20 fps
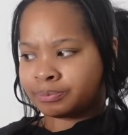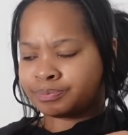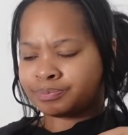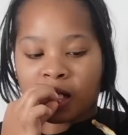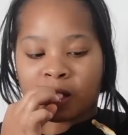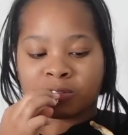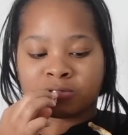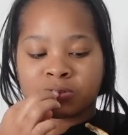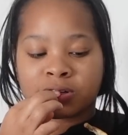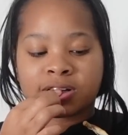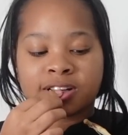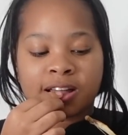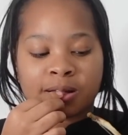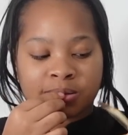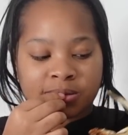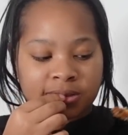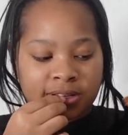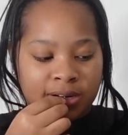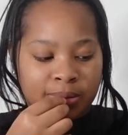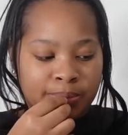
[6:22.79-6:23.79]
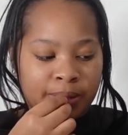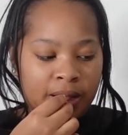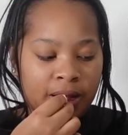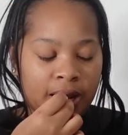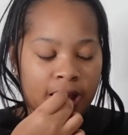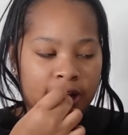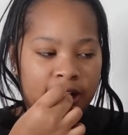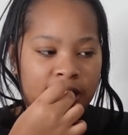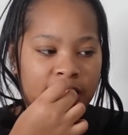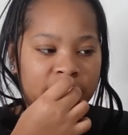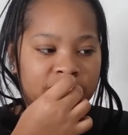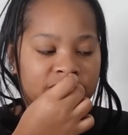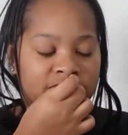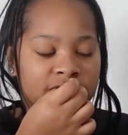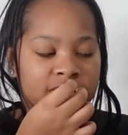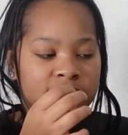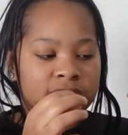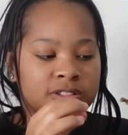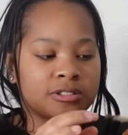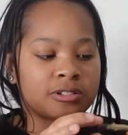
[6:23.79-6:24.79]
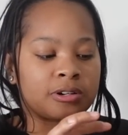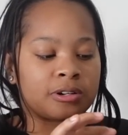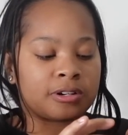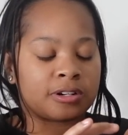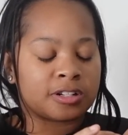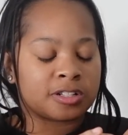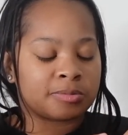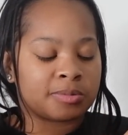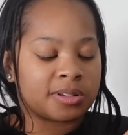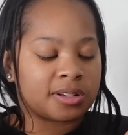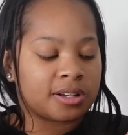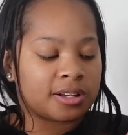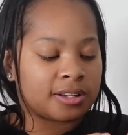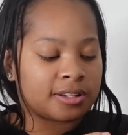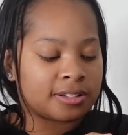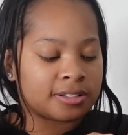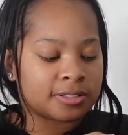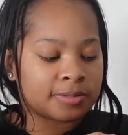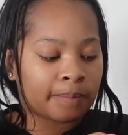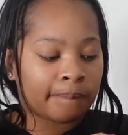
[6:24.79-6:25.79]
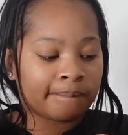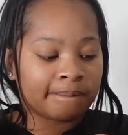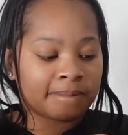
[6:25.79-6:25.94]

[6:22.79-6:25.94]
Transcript: I was really upset about it and I was really discouraged because